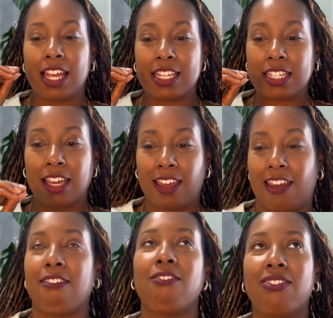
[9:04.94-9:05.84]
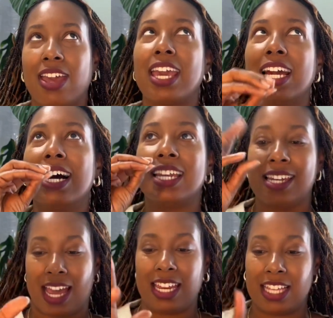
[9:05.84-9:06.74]
is giving
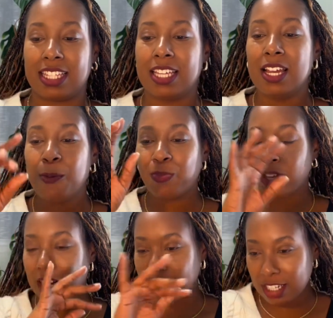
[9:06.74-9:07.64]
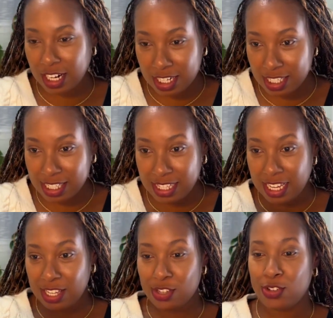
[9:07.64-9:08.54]
90s. The colors that
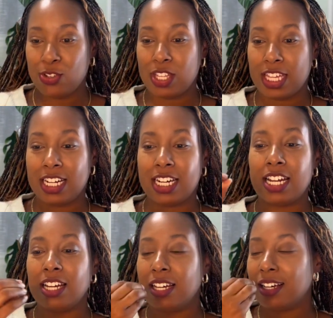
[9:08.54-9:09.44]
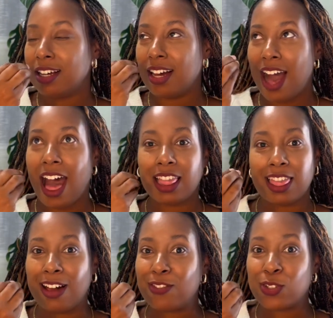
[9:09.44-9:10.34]
they use here, I
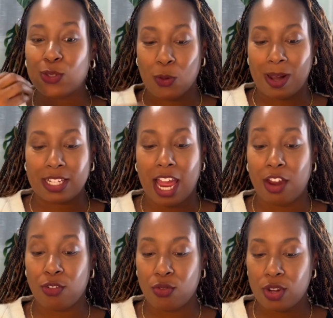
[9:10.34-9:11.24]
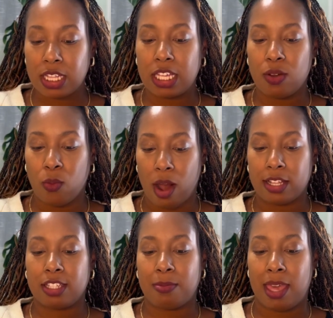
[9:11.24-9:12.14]
love so much. I really
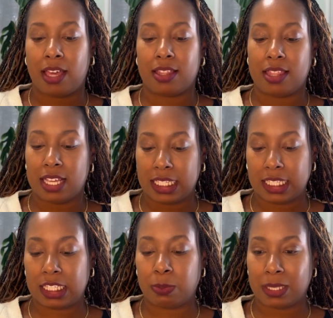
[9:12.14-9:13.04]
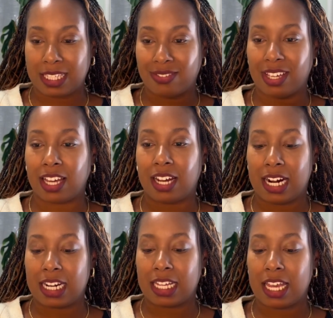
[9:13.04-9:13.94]
want to make this specific
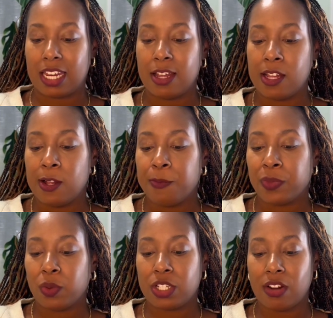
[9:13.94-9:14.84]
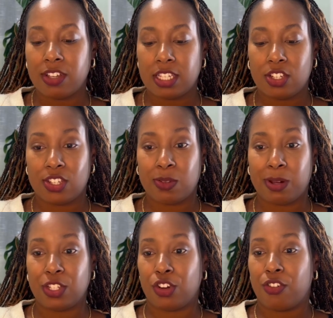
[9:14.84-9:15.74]
cardigan, which obviously is just a
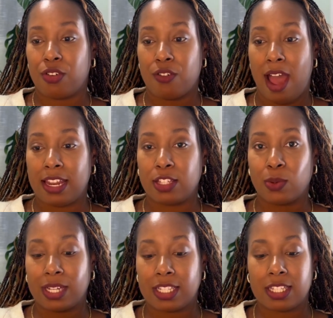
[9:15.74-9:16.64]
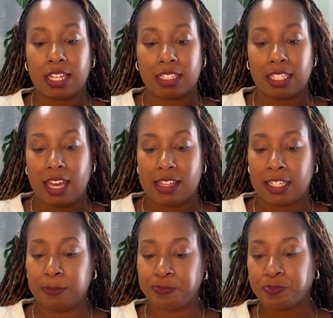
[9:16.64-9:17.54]
bunch of granny squares stuck together.